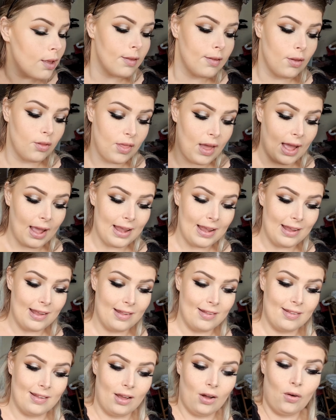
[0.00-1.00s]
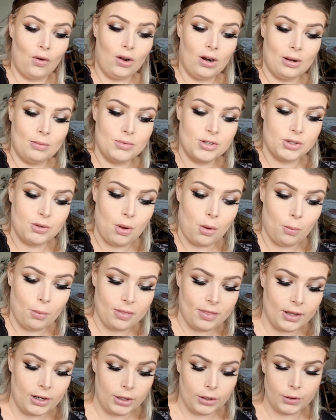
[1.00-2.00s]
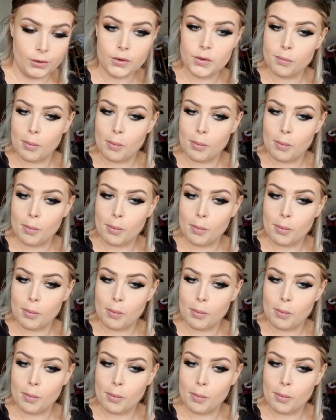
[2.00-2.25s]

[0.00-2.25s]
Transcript: So that is all I'm doing with the loose